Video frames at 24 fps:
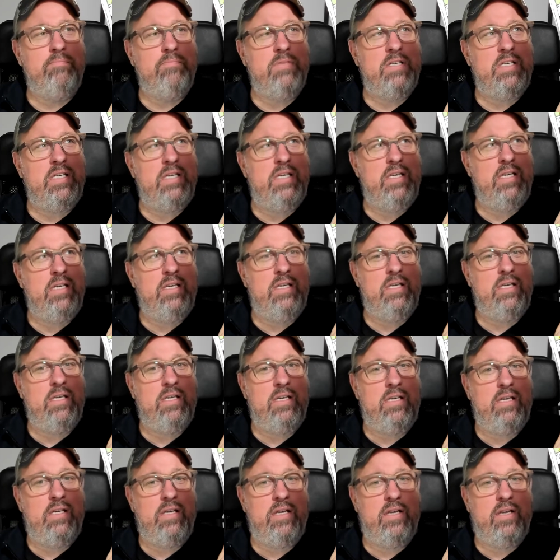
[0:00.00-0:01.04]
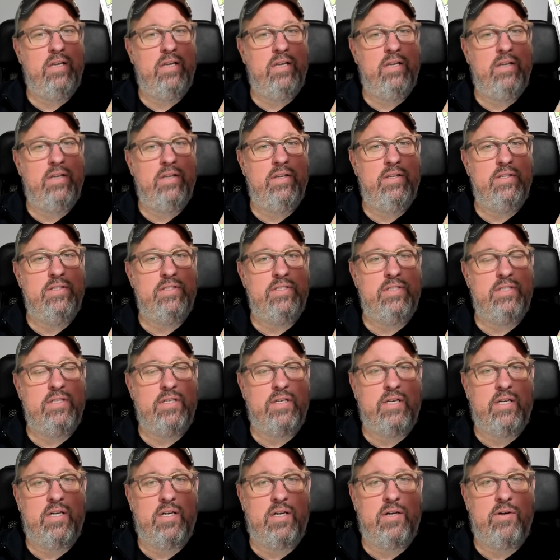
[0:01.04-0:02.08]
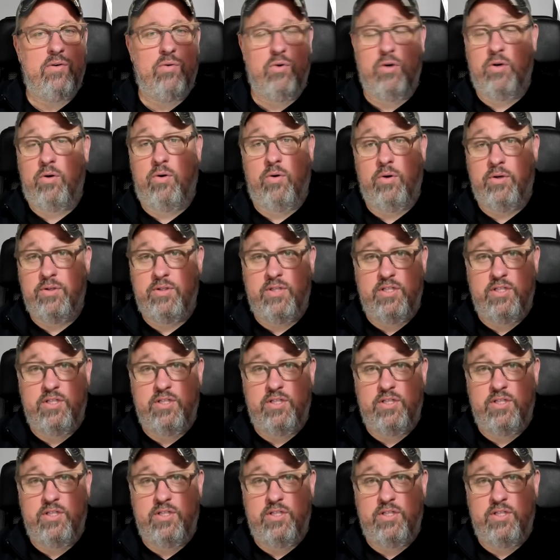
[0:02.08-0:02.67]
He is, or